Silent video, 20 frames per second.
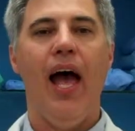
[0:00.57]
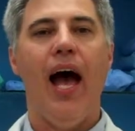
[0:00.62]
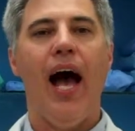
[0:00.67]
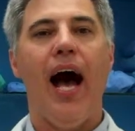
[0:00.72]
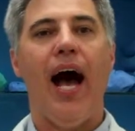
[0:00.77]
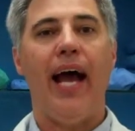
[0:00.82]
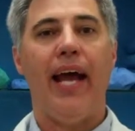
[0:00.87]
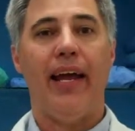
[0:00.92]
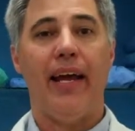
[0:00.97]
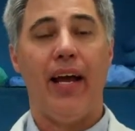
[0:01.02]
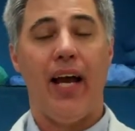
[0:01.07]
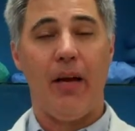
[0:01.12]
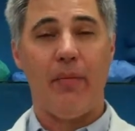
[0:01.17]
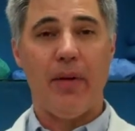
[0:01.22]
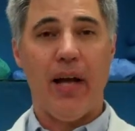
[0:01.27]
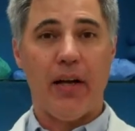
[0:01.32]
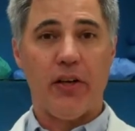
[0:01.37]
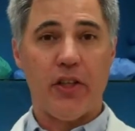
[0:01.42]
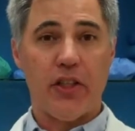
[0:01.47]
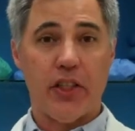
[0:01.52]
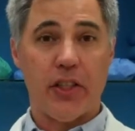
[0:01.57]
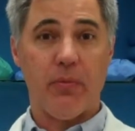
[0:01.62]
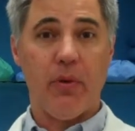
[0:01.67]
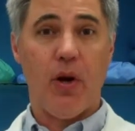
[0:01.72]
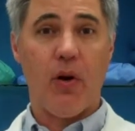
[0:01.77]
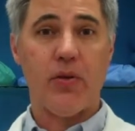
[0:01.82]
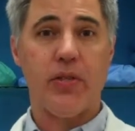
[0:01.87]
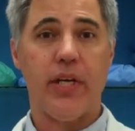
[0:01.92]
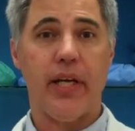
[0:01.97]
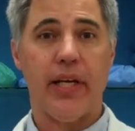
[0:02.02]
Hi, I'm Dr. Jim
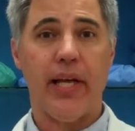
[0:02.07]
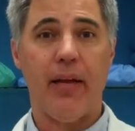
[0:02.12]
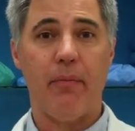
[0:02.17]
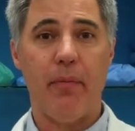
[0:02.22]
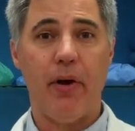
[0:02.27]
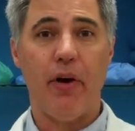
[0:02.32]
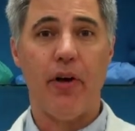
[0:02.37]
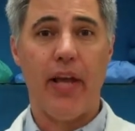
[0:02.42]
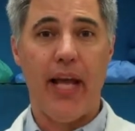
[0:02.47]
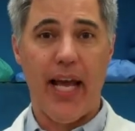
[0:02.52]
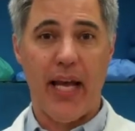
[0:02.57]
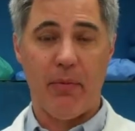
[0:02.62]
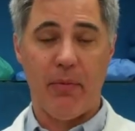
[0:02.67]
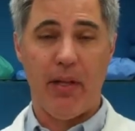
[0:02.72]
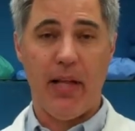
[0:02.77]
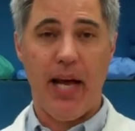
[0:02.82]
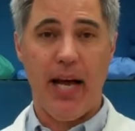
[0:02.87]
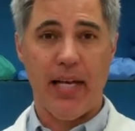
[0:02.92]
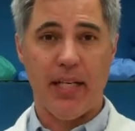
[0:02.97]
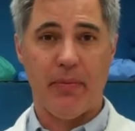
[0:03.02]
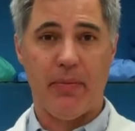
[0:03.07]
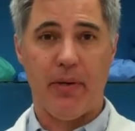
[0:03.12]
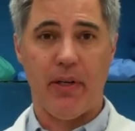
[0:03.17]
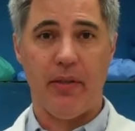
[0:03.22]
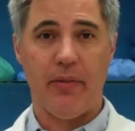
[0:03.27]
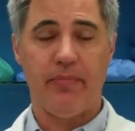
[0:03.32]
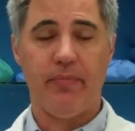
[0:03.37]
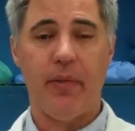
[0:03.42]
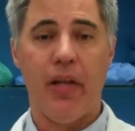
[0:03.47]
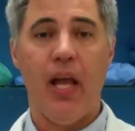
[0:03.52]
Hosek at Merrick Animal
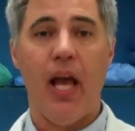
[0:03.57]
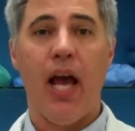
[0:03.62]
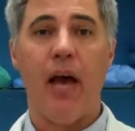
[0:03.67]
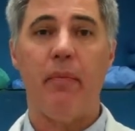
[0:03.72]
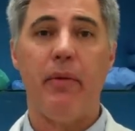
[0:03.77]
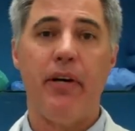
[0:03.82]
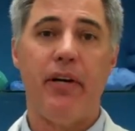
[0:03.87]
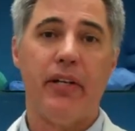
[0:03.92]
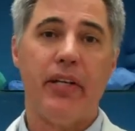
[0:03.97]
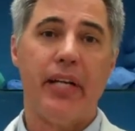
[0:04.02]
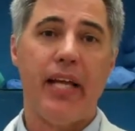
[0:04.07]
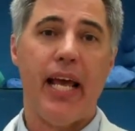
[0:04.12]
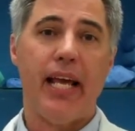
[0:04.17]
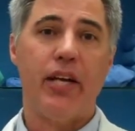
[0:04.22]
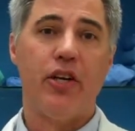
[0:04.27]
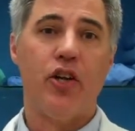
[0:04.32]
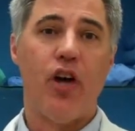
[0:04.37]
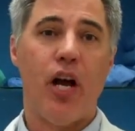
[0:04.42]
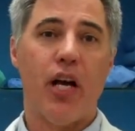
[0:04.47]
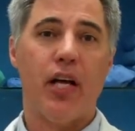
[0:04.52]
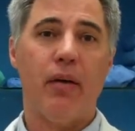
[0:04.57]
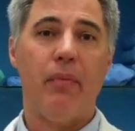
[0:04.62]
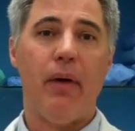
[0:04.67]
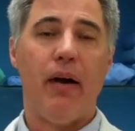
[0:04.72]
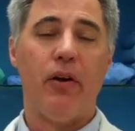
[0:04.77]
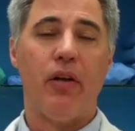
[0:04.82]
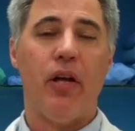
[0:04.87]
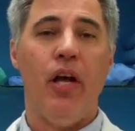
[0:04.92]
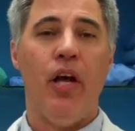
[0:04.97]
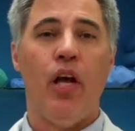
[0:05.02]
Hospital. I'm here today to talk
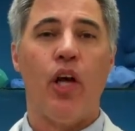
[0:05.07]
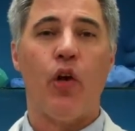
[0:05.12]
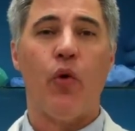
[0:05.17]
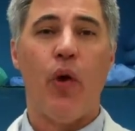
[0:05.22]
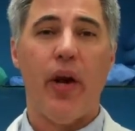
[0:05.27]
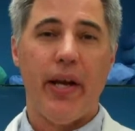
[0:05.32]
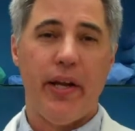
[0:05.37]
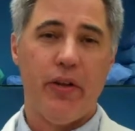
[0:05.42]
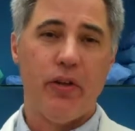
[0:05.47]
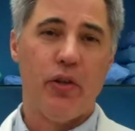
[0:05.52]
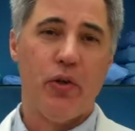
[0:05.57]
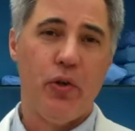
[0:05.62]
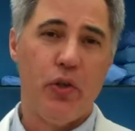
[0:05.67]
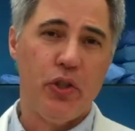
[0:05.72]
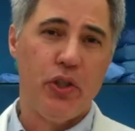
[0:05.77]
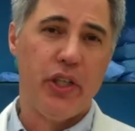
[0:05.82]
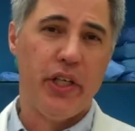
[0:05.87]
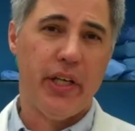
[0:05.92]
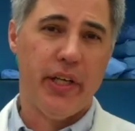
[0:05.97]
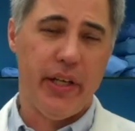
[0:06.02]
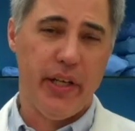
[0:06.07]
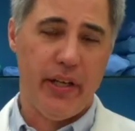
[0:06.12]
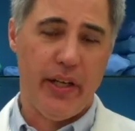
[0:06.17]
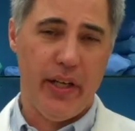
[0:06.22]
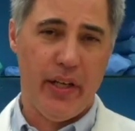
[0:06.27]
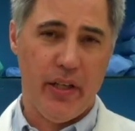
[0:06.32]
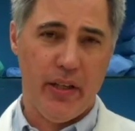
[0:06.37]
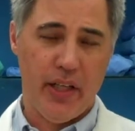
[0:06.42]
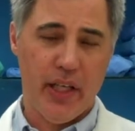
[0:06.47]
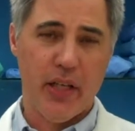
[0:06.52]
about cranial
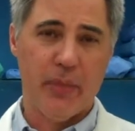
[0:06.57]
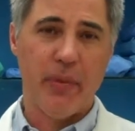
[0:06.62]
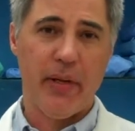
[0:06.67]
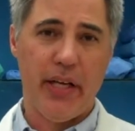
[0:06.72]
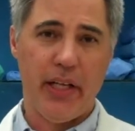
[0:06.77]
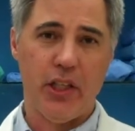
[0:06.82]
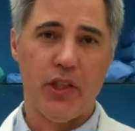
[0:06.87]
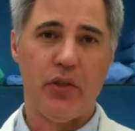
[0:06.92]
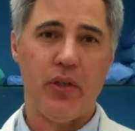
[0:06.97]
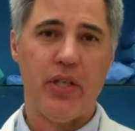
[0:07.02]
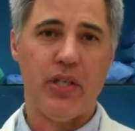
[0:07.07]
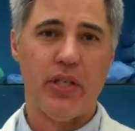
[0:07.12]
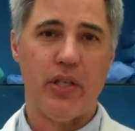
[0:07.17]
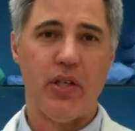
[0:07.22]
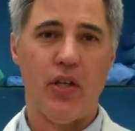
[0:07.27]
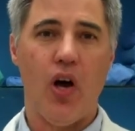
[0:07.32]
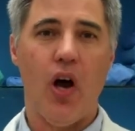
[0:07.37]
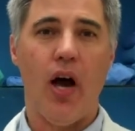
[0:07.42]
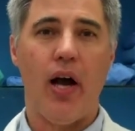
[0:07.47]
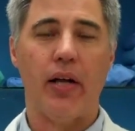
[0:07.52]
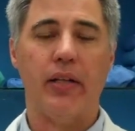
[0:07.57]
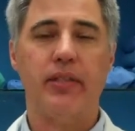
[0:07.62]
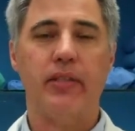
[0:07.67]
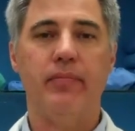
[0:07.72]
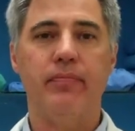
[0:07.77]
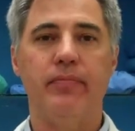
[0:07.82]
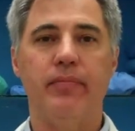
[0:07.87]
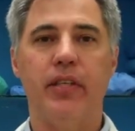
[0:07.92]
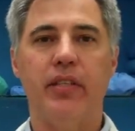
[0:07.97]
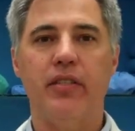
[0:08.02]
cruciate ligament injuries in
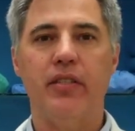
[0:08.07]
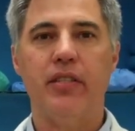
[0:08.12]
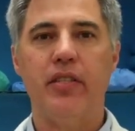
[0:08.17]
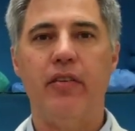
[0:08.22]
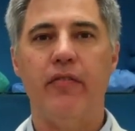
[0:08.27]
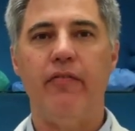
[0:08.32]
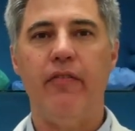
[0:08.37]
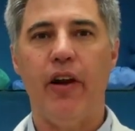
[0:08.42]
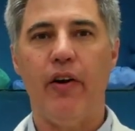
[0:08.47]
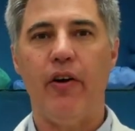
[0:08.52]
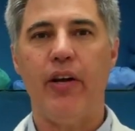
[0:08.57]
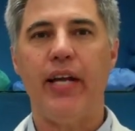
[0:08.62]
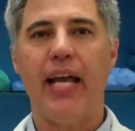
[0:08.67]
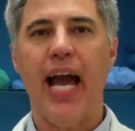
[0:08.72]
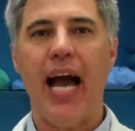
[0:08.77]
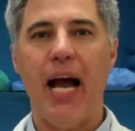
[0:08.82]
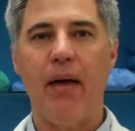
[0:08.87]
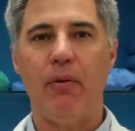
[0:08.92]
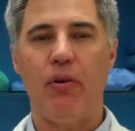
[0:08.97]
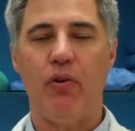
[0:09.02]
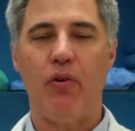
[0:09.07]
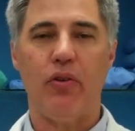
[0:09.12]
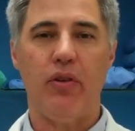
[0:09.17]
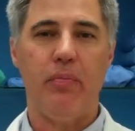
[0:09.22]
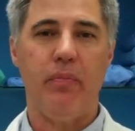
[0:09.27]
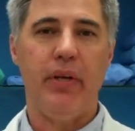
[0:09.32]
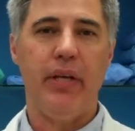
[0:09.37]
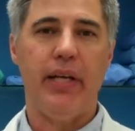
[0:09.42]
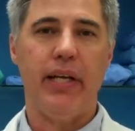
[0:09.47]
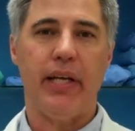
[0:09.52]
dogs. This is a very common
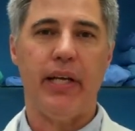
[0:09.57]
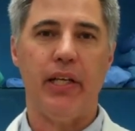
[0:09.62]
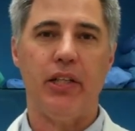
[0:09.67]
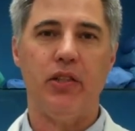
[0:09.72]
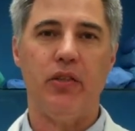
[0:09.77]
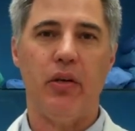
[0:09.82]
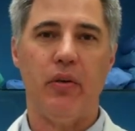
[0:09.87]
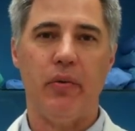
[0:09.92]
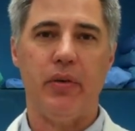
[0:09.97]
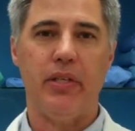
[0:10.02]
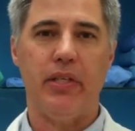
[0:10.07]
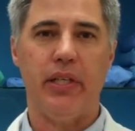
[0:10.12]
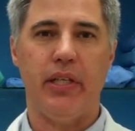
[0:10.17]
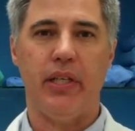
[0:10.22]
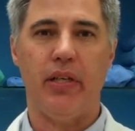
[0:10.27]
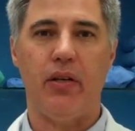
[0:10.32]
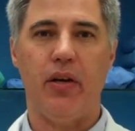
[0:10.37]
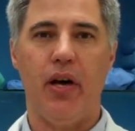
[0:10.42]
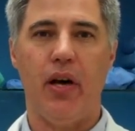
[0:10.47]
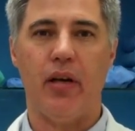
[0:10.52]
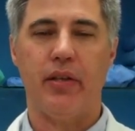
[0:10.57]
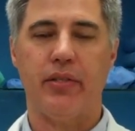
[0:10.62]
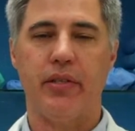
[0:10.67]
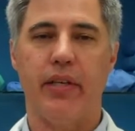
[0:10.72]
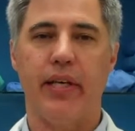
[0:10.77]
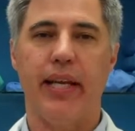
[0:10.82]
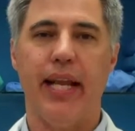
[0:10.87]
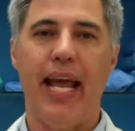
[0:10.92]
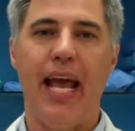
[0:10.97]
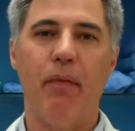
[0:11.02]
orthopedic injury we see in dogs. It
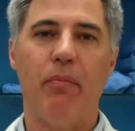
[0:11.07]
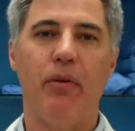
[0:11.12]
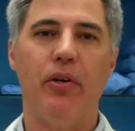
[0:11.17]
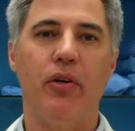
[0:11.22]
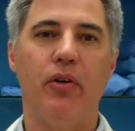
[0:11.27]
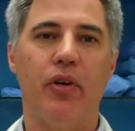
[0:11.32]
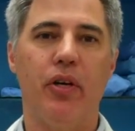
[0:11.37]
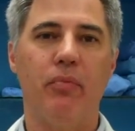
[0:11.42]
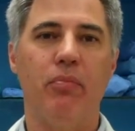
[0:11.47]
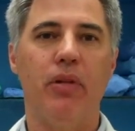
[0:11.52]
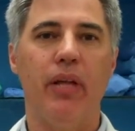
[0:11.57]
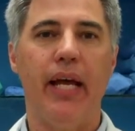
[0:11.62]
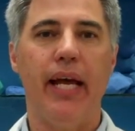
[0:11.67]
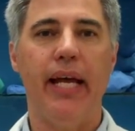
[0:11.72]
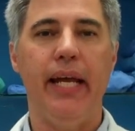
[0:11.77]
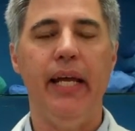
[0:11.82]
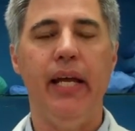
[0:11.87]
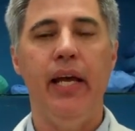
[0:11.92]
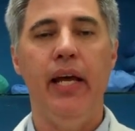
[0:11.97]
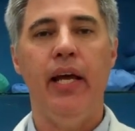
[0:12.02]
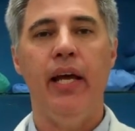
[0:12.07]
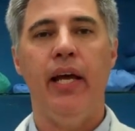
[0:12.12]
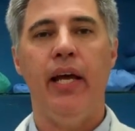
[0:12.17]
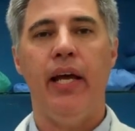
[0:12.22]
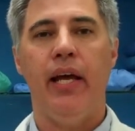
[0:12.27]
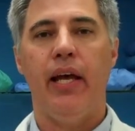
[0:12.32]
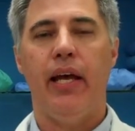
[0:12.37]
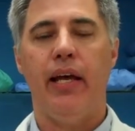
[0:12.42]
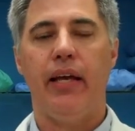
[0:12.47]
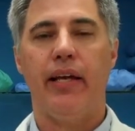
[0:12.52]
can happen during play,
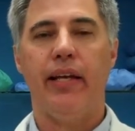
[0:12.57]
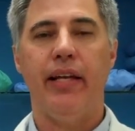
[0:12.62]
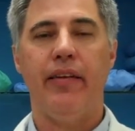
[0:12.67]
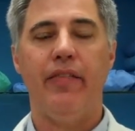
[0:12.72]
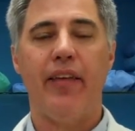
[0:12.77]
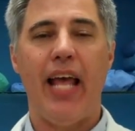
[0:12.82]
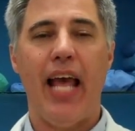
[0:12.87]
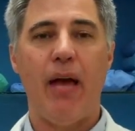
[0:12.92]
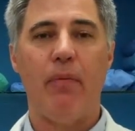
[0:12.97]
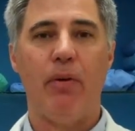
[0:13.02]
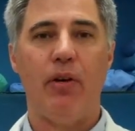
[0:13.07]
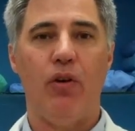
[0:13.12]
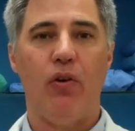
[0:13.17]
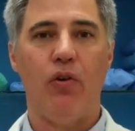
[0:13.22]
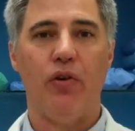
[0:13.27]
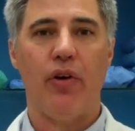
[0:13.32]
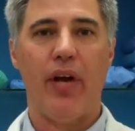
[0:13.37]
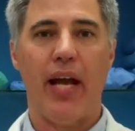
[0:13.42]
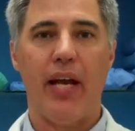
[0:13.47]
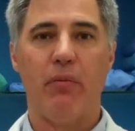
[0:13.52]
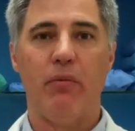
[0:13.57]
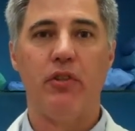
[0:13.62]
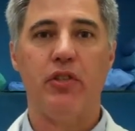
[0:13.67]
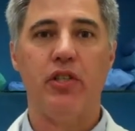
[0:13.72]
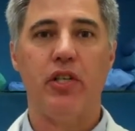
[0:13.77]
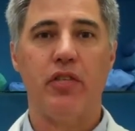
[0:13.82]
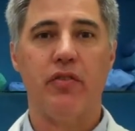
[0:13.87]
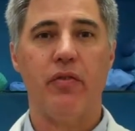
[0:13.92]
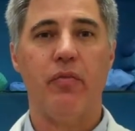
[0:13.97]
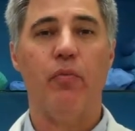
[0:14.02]
and it can even happen to older animals
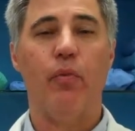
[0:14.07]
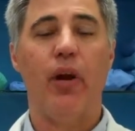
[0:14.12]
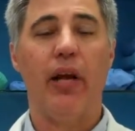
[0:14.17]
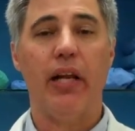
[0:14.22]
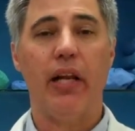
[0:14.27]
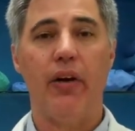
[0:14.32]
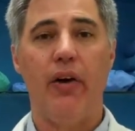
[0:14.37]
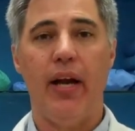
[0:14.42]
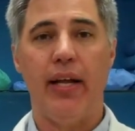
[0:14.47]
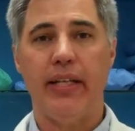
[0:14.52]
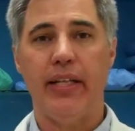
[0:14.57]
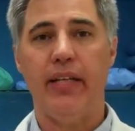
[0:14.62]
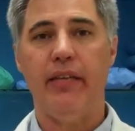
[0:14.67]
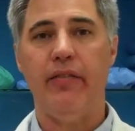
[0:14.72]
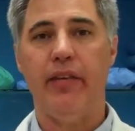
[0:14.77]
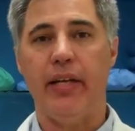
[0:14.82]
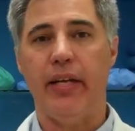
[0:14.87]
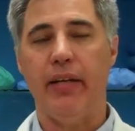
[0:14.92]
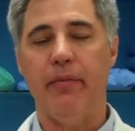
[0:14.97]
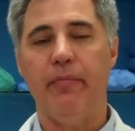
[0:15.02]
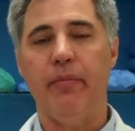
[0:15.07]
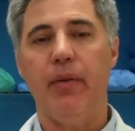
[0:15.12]
just from regular activity.